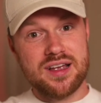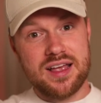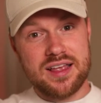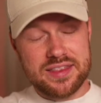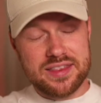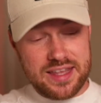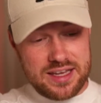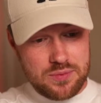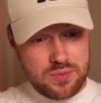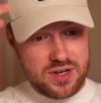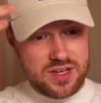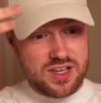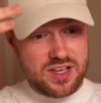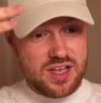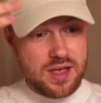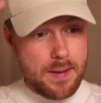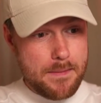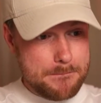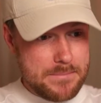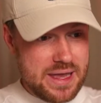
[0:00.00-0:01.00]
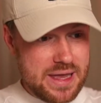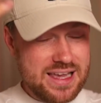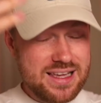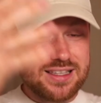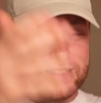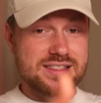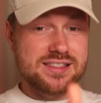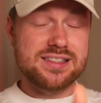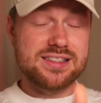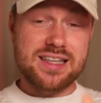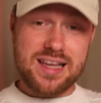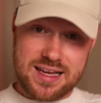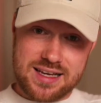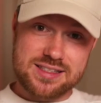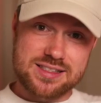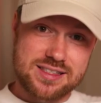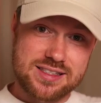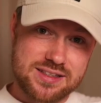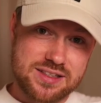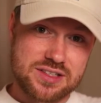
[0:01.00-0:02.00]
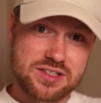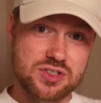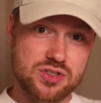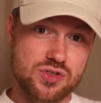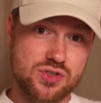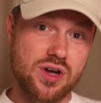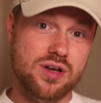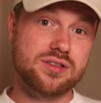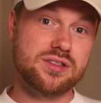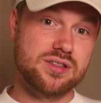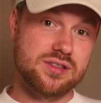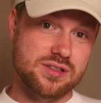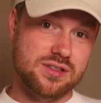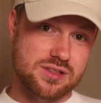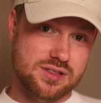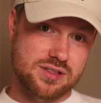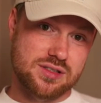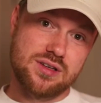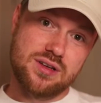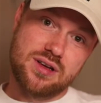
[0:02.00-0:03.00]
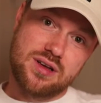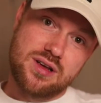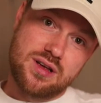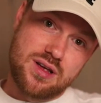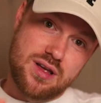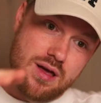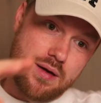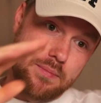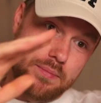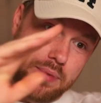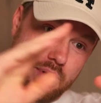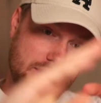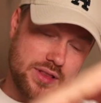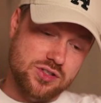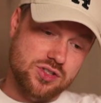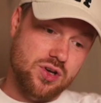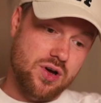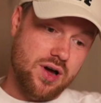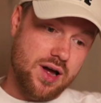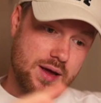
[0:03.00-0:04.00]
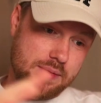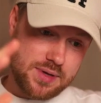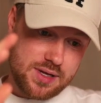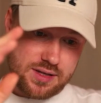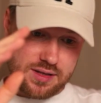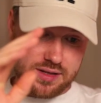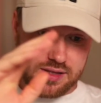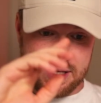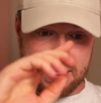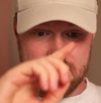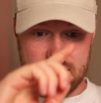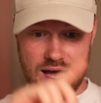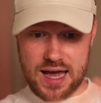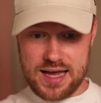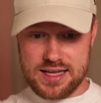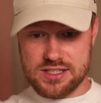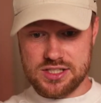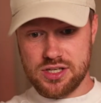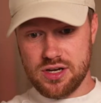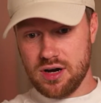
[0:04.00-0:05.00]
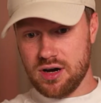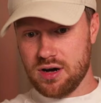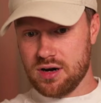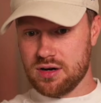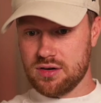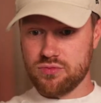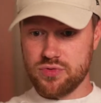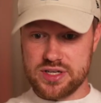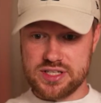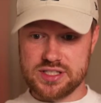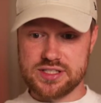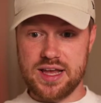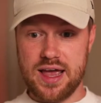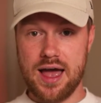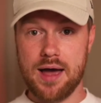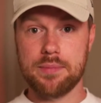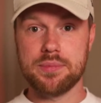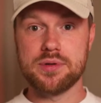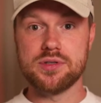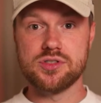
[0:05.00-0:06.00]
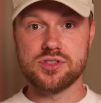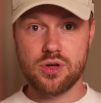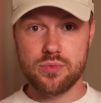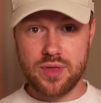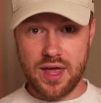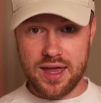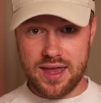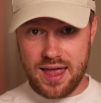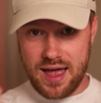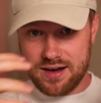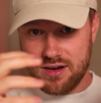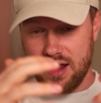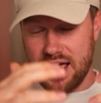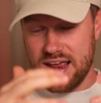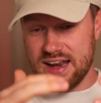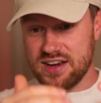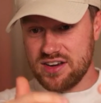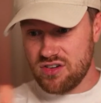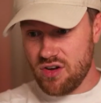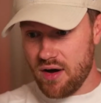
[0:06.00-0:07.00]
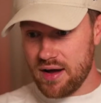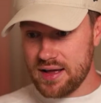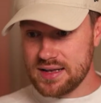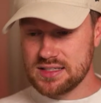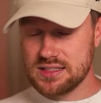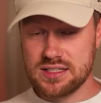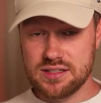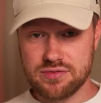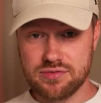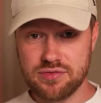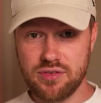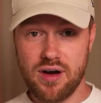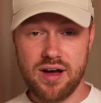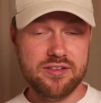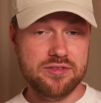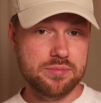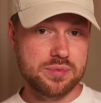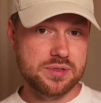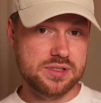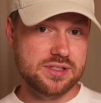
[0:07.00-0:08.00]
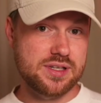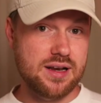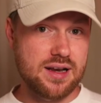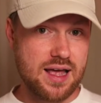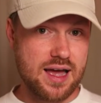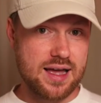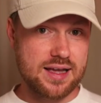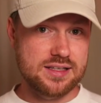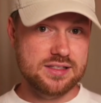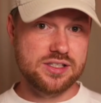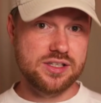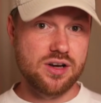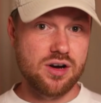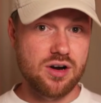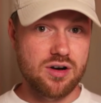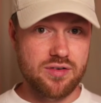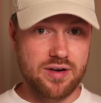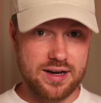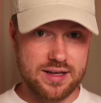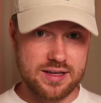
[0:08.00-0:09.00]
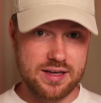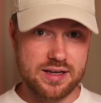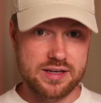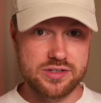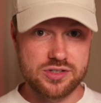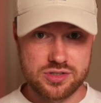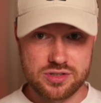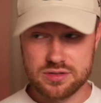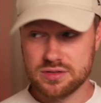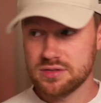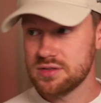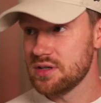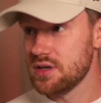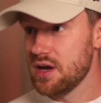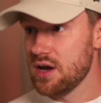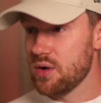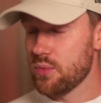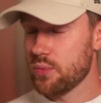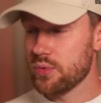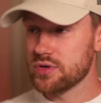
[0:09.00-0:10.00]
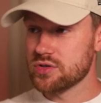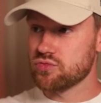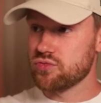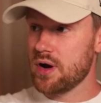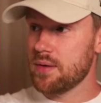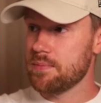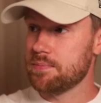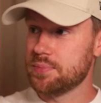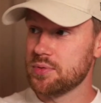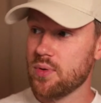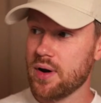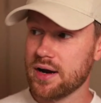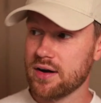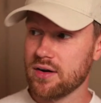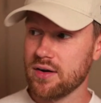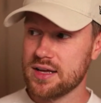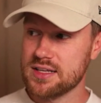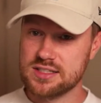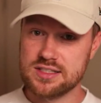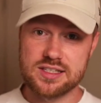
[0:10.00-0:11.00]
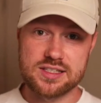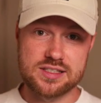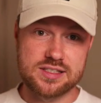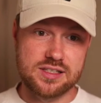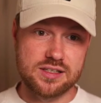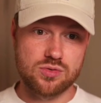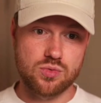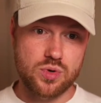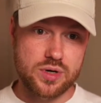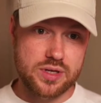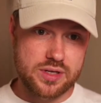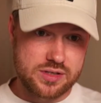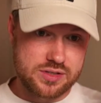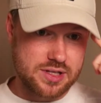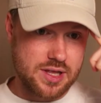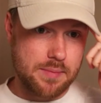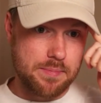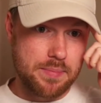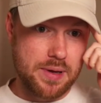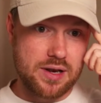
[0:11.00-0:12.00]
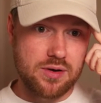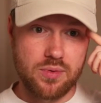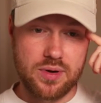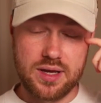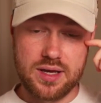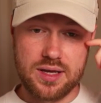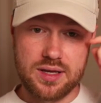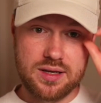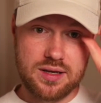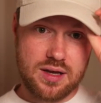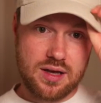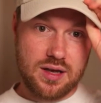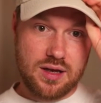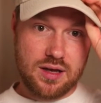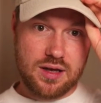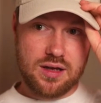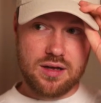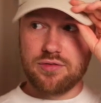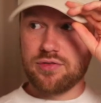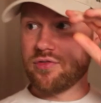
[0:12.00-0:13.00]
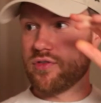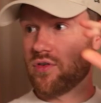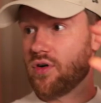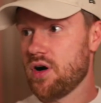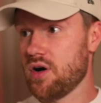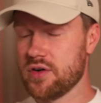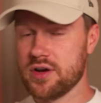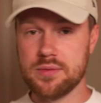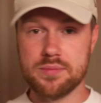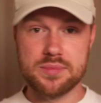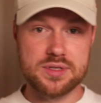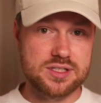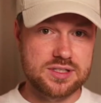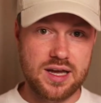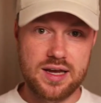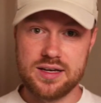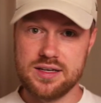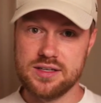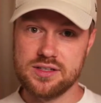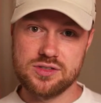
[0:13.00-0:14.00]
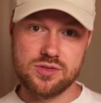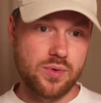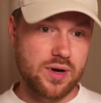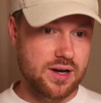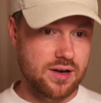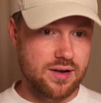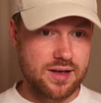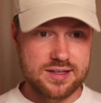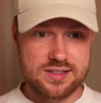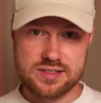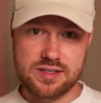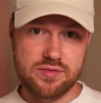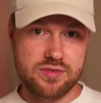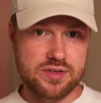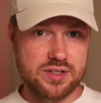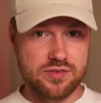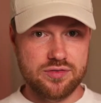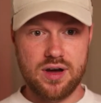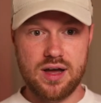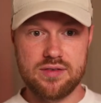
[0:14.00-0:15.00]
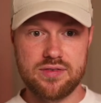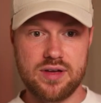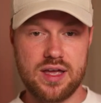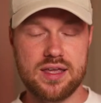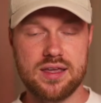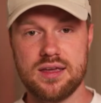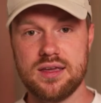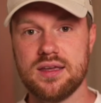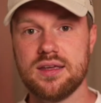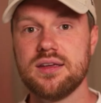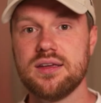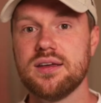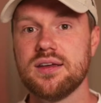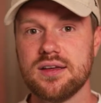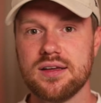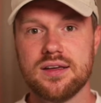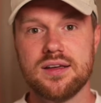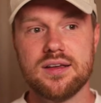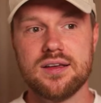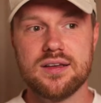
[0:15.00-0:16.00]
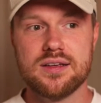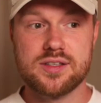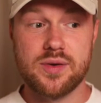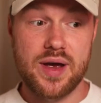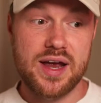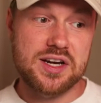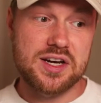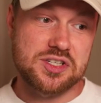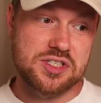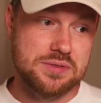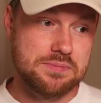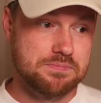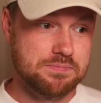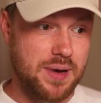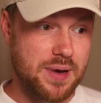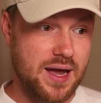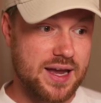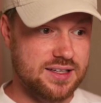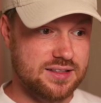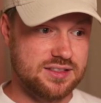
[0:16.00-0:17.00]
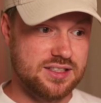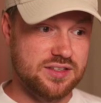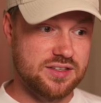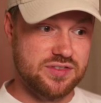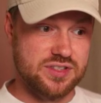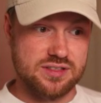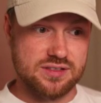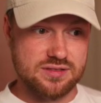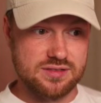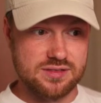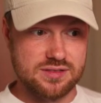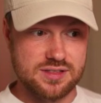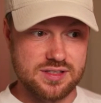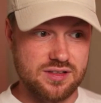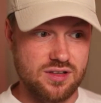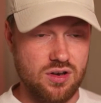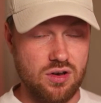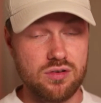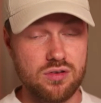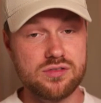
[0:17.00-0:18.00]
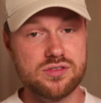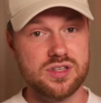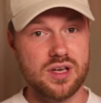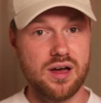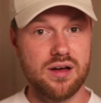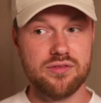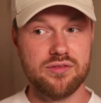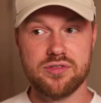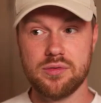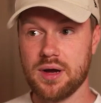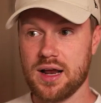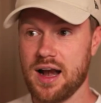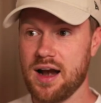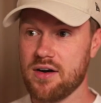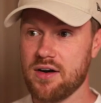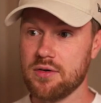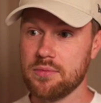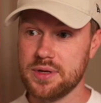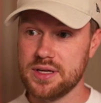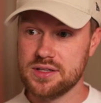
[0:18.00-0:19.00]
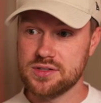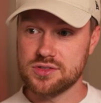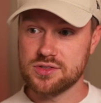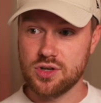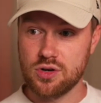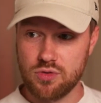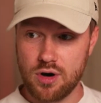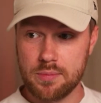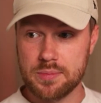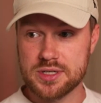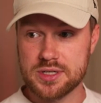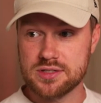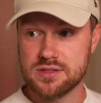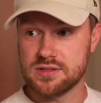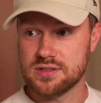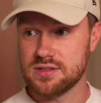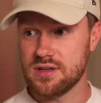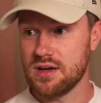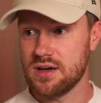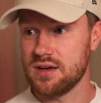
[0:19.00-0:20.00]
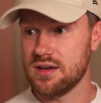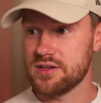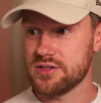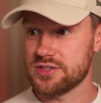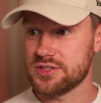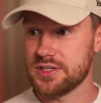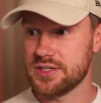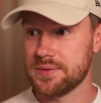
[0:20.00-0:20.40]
They were P6 in the Constructors by the time the ATR reset happened. So they had like 95% ATR allocation, whereas Red Bull had like 63 because of their penalty, and Ferrari and Mercedes all had like 75, 80. So it actually paid dividends in the long term for McLaren being so rubbish at the start of last year.